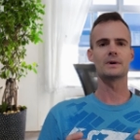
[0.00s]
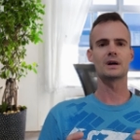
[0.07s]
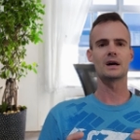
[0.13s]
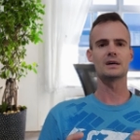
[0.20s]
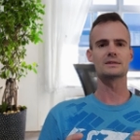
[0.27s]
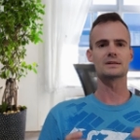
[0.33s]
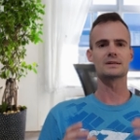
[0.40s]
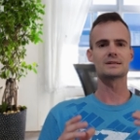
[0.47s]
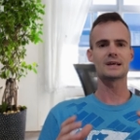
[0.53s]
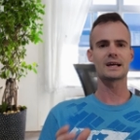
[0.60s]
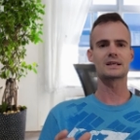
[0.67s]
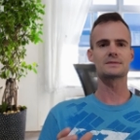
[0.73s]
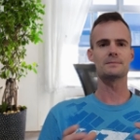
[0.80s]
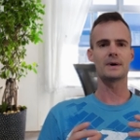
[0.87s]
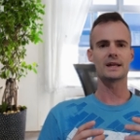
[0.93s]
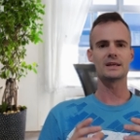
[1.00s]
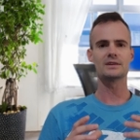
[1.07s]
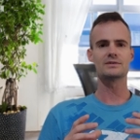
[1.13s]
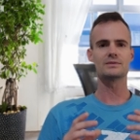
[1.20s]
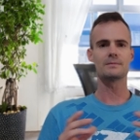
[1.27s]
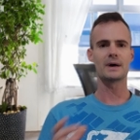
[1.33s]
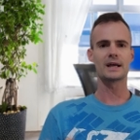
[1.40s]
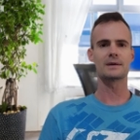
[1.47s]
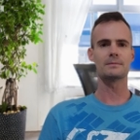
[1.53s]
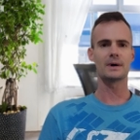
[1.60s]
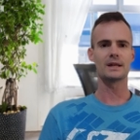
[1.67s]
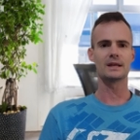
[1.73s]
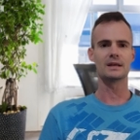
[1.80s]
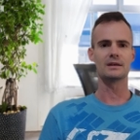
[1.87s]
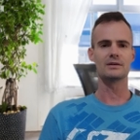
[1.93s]
guys, it takes money to make
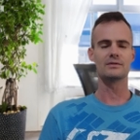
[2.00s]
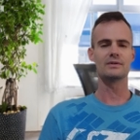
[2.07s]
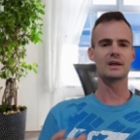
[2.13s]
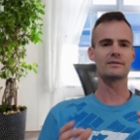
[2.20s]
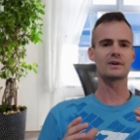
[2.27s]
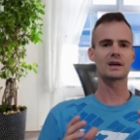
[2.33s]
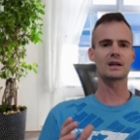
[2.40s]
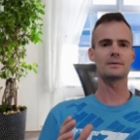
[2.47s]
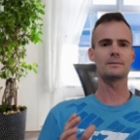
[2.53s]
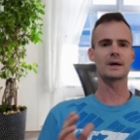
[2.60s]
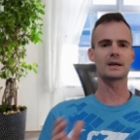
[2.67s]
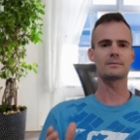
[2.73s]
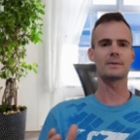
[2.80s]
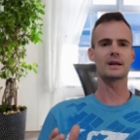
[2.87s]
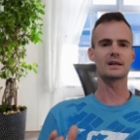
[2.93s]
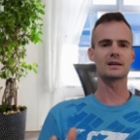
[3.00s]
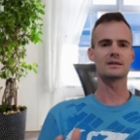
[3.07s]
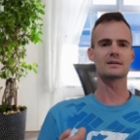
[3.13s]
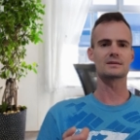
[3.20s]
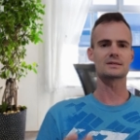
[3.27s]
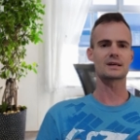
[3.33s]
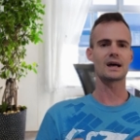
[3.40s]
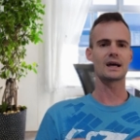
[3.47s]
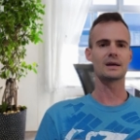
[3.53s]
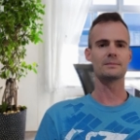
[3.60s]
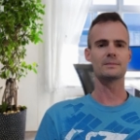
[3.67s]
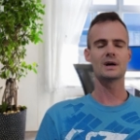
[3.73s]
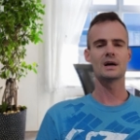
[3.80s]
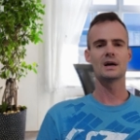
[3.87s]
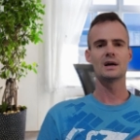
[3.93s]
money. You're never going to make money in this
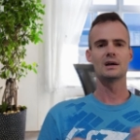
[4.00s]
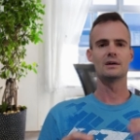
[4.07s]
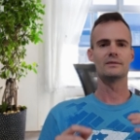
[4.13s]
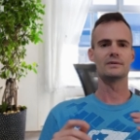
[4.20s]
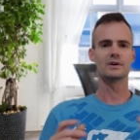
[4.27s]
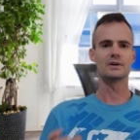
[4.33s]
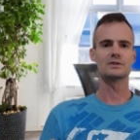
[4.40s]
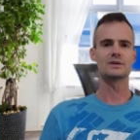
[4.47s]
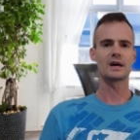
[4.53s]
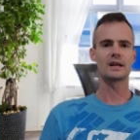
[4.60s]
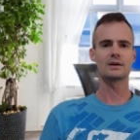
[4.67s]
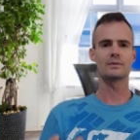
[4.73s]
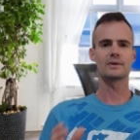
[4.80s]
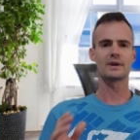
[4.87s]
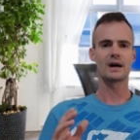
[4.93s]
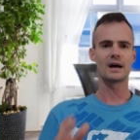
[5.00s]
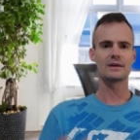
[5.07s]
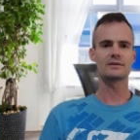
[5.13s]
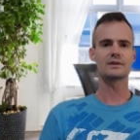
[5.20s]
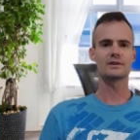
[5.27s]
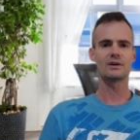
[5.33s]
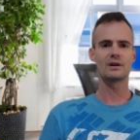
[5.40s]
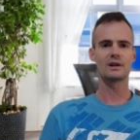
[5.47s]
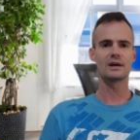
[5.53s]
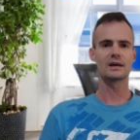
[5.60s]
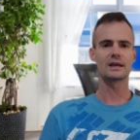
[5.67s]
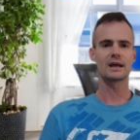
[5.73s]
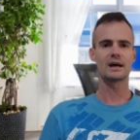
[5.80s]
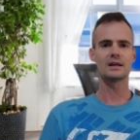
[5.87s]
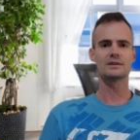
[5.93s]
game if you're trading with a hundred dollar
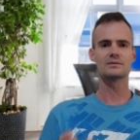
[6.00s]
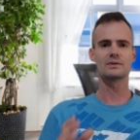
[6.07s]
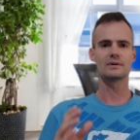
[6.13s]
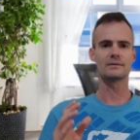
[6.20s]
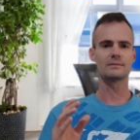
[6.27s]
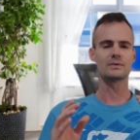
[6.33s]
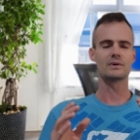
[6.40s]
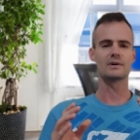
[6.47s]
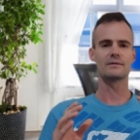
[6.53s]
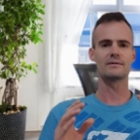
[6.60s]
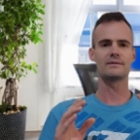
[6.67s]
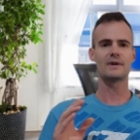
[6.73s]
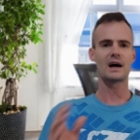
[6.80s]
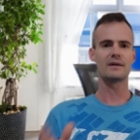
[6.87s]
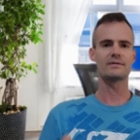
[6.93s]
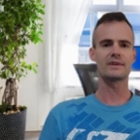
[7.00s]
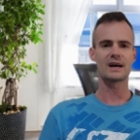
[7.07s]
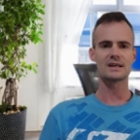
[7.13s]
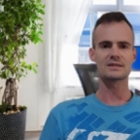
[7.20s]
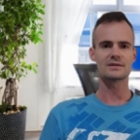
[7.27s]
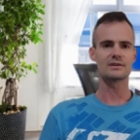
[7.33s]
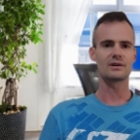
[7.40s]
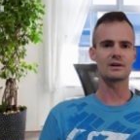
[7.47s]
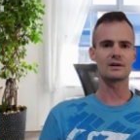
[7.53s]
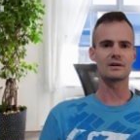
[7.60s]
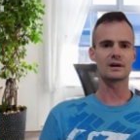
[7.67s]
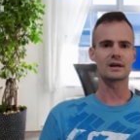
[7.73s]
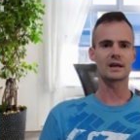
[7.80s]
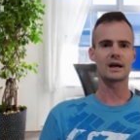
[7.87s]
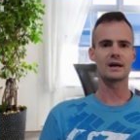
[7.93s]
account or, or a five thousand dollar
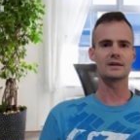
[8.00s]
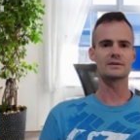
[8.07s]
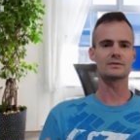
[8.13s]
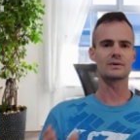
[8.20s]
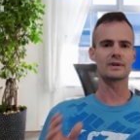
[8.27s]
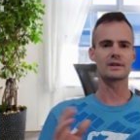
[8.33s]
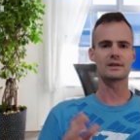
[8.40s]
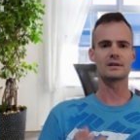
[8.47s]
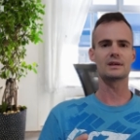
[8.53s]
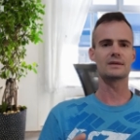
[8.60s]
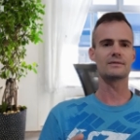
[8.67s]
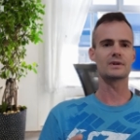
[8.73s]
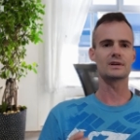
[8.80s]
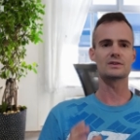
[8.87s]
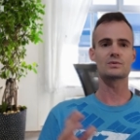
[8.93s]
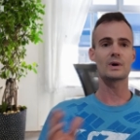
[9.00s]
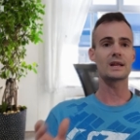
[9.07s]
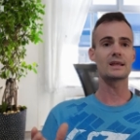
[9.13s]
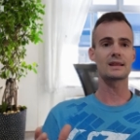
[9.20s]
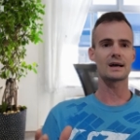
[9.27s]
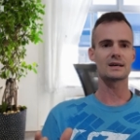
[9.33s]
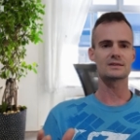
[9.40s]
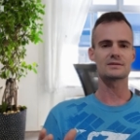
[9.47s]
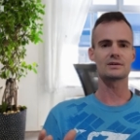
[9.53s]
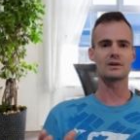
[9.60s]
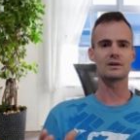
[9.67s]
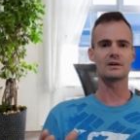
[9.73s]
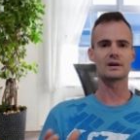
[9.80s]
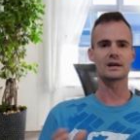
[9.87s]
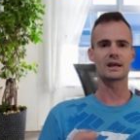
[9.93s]
account or even a twenty thousand
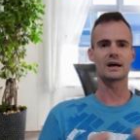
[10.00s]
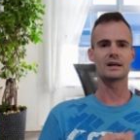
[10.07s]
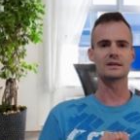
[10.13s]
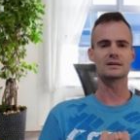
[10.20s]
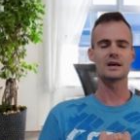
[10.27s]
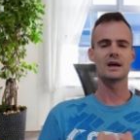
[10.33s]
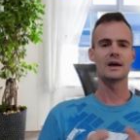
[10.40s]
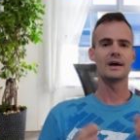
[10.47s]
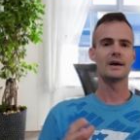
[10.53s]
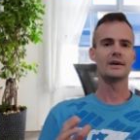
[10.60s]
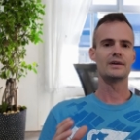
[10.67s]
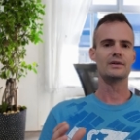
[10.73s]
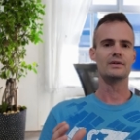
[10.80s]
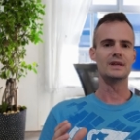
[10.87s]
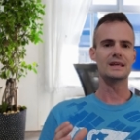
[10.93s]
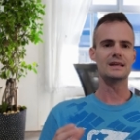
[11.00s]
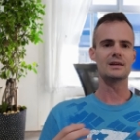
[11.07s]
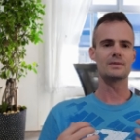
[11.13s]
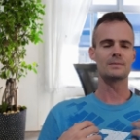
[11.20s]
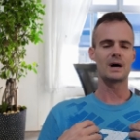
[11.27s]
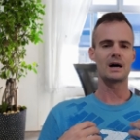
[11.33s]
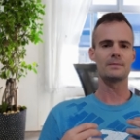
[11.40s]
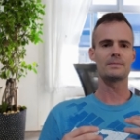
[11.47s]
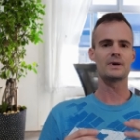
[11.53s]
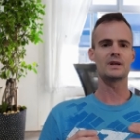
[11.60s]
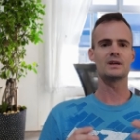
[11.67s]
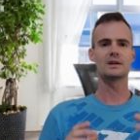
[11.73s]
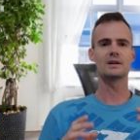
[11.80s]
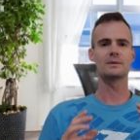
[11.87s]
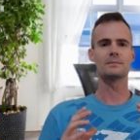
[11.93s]
dollar account. You need, in my
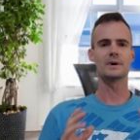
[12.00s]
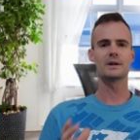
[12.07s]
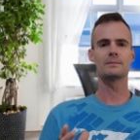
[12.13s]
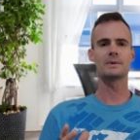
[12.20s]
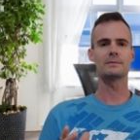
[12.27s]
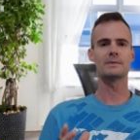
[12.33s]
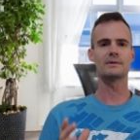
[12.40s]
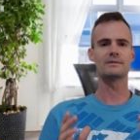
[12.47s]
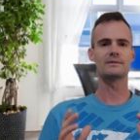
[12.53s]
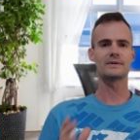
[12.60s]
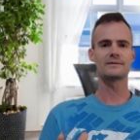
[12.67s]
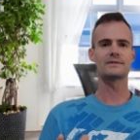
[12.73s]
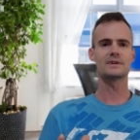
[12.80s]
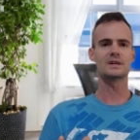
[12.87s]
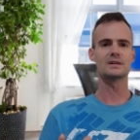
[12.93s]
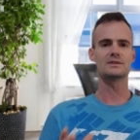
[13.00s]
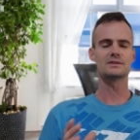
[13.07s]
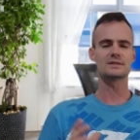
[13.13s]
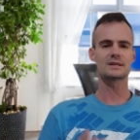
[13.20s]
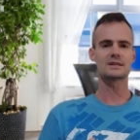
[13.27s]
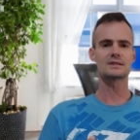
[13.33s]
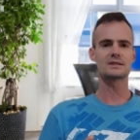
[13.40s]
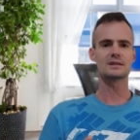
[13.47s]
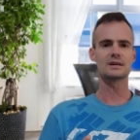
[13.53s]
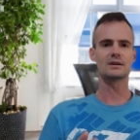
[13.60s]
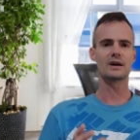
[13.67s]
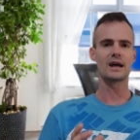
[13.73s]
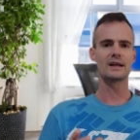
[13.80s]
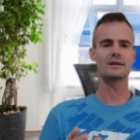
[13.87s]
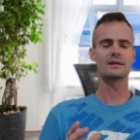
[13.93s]
opinion, a minimum of fifty to sixty
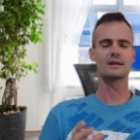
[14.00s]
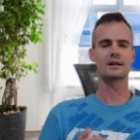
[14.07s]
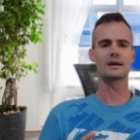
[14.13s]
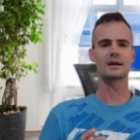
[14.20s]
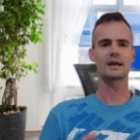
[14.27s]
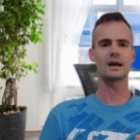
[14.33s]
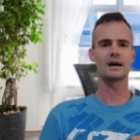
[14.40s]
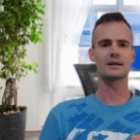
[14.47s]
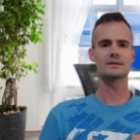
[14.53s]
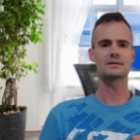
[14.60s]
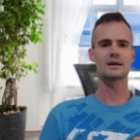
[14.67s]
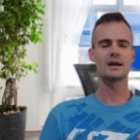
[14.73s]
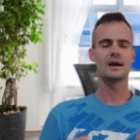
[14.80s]
grand in an account